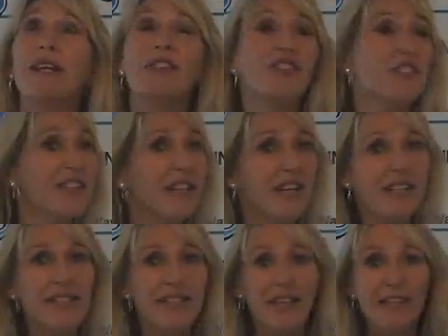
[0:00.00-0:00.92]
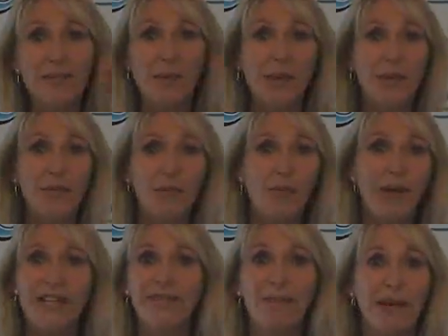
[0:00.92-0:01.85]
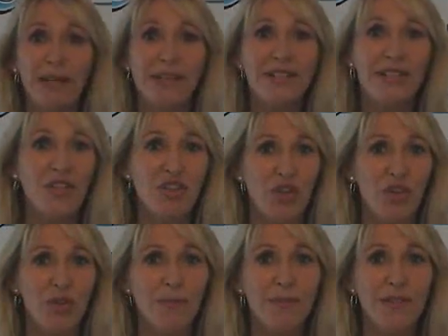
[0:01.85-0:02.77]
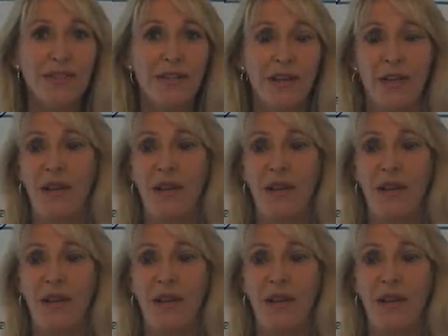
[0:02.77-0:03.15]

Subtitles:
just in case anybody has bugs and germs.